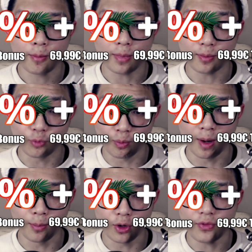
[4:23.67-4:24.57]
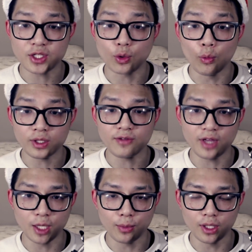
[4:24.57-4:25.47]
But remember, this is only
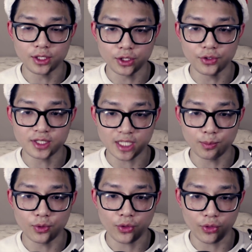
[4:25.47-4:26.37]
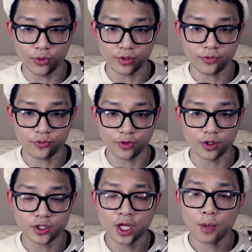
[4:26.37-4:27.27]
available until December
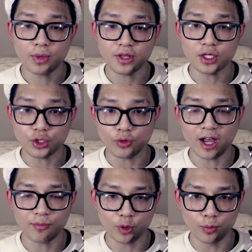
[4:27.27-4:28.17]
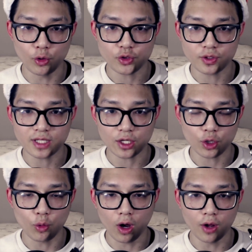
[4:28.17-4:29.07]
31st, but they do have promotions that
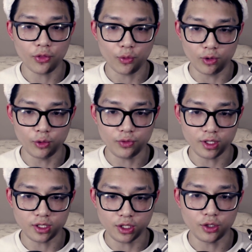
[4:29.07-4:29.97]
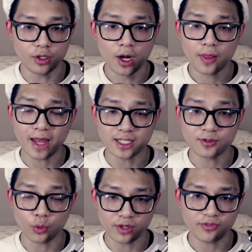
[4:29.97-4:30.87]
go on throughout the year. That's
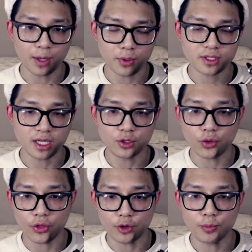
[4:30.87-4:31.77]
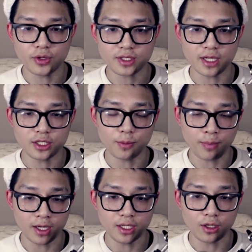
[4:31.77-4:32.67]
25% to 30%
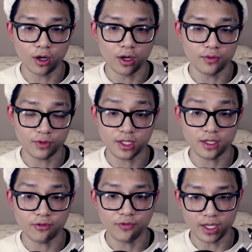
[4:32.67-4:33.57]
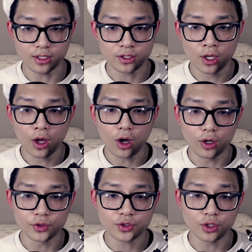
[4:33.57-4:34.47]
depending on the event.
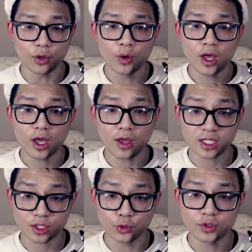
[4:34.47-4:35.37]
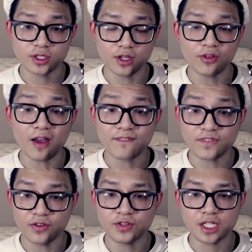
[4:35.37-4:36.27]
Also, exclusive
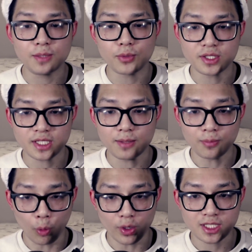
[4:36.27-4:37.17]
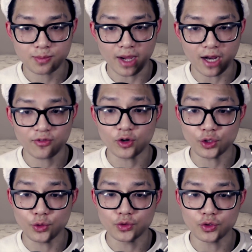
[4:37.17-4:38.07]
15% points back for
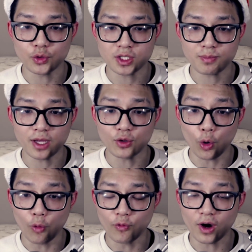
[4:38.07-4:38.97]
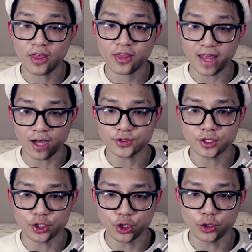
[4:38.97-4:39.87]
users who spend over
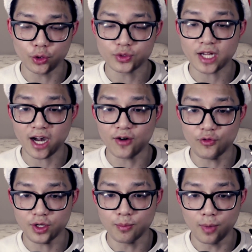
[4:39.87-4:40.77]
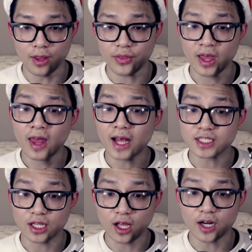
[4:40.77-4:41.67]
1,000 euros every month. That's a
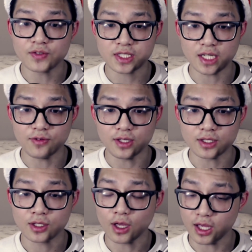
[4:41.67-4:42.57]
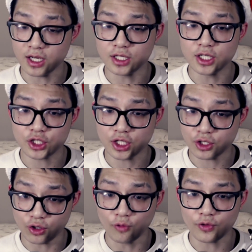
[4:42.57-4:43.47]
lot of savings. In addition,
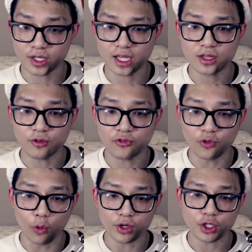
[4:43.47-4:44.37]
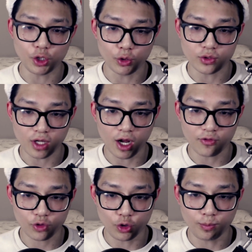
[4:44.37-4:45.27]
don't forget the 40 euros
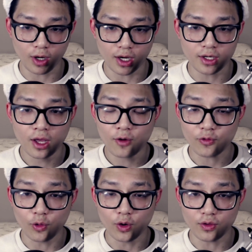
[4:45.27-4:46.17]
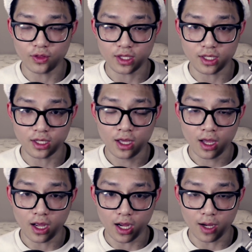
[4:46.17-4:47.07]
off coupon for the
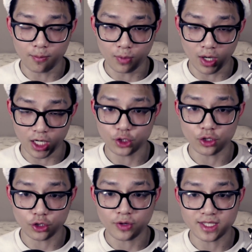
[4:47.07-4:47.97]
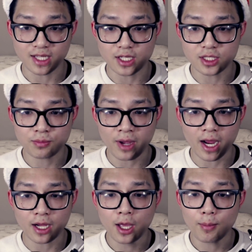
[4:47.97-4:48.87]
$100 Transcendence
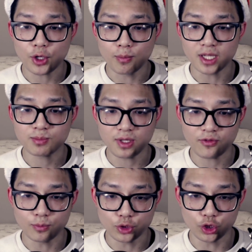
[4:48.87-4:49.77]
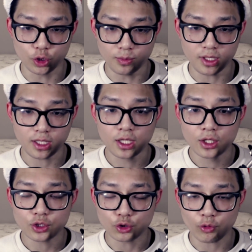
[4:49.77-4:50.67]
Pack, but you must be from Germany.
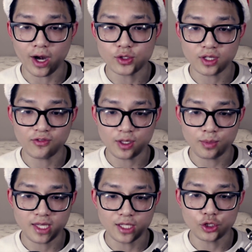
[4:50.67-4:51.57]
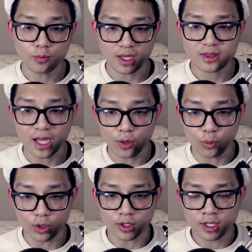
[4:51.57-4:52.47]
So try using a VPN to make that
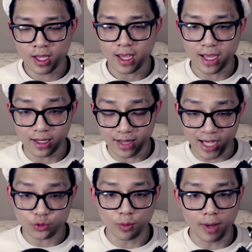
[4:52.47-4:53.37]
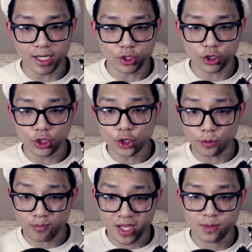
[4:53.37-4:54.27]
work. And last reminder, your
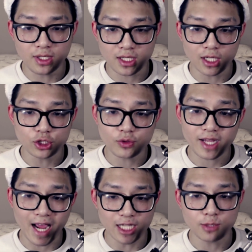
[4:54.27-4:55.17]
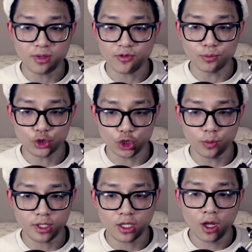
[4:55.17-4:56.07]
payment country has to be from
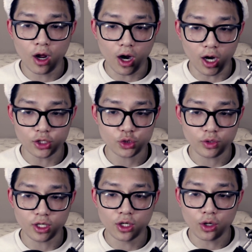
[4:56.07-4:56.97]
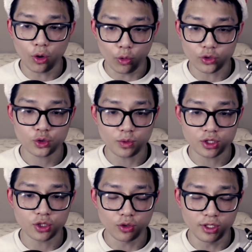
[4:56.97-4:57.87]
Germany, Austria, or
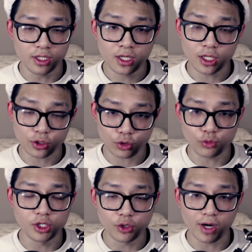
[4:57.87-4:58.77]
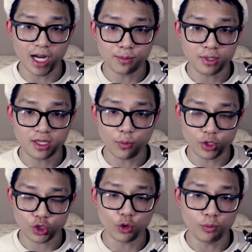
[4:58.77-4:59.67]
Switzerland, including your IP that we
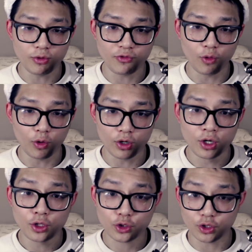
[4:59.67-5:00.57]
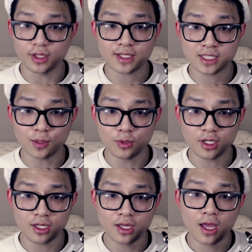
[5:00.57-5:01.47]
showed before. Good luck
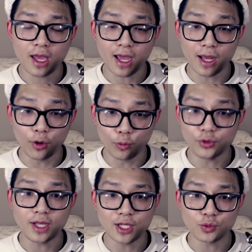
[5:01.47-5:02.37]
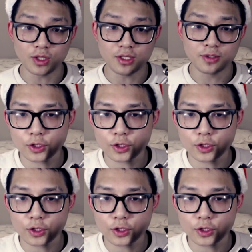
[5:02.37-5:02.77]
summoning, and hope you guys win.